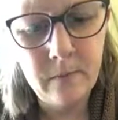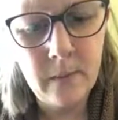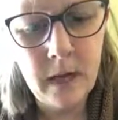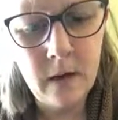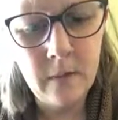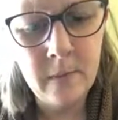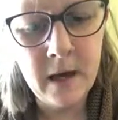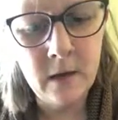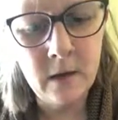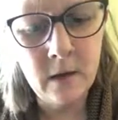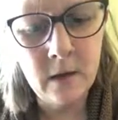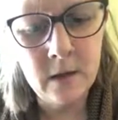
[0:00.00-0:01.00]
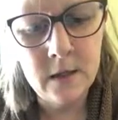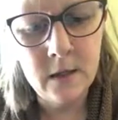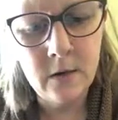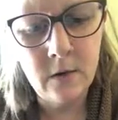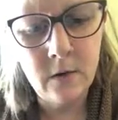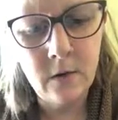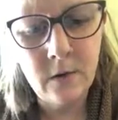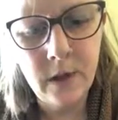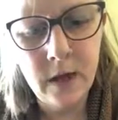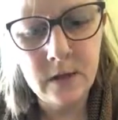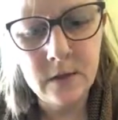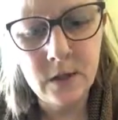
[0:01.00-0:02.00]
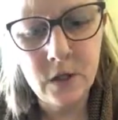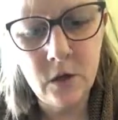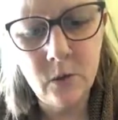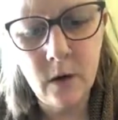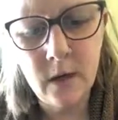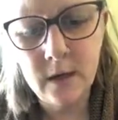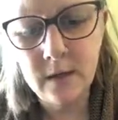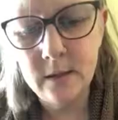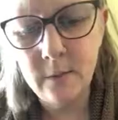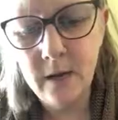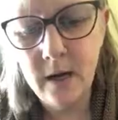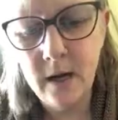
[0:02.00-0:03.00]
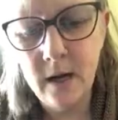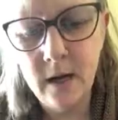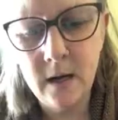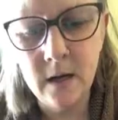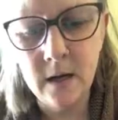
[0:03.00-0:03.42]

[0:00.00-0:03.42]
make metal into things that you want it to be,